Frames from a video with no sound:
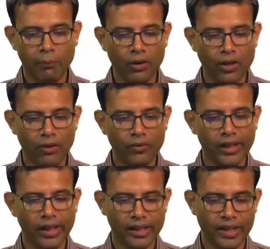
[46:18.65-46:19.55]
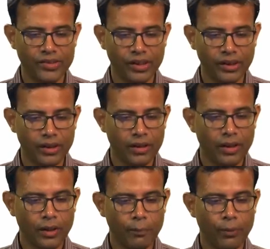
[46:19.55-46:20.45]
about how reionization
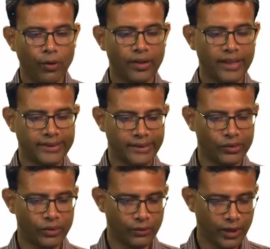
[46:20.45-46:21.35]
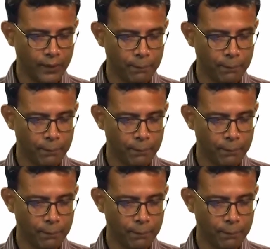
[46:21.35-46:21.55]
progresses. Okay.